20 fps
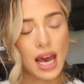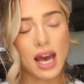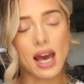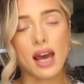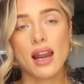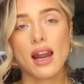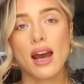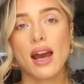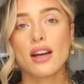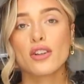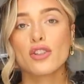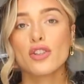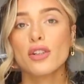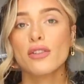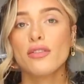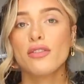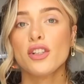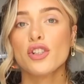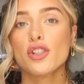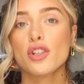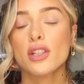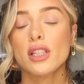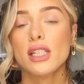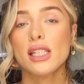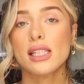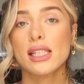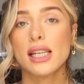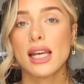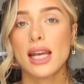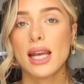And I actually featured
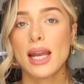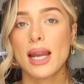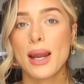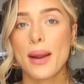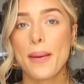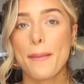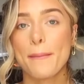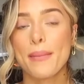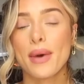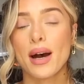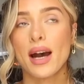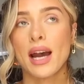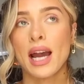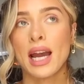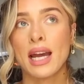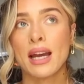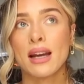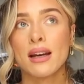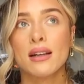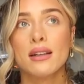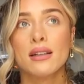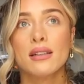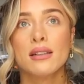these in my